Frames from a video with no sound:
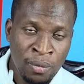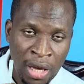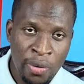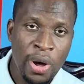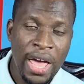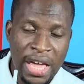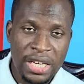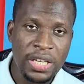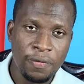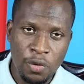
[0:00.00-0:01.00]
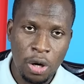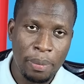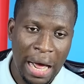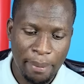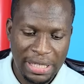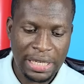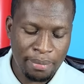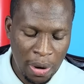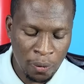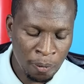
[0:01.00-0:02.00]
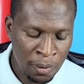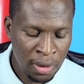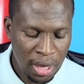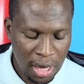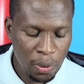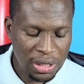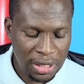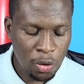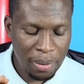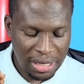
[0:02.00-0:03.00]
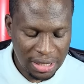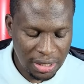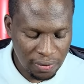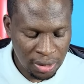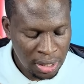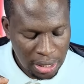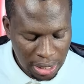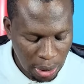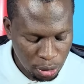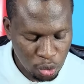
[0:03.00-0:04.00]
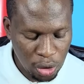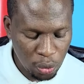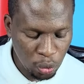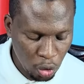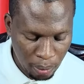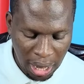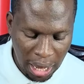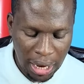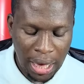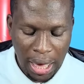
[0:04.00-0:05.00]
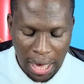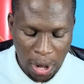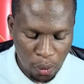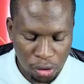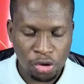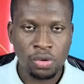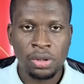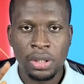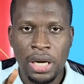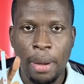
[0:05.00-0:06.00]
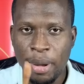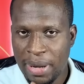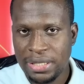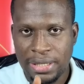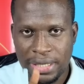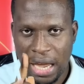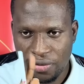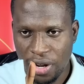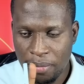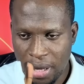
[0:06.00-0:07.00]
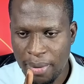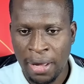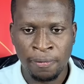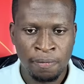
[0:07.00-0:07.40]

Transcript: And no ADF flew about my day, man. That was a Uber TV. Now, so I'm coming El Coso. Now, maybe I see a trend, maybe.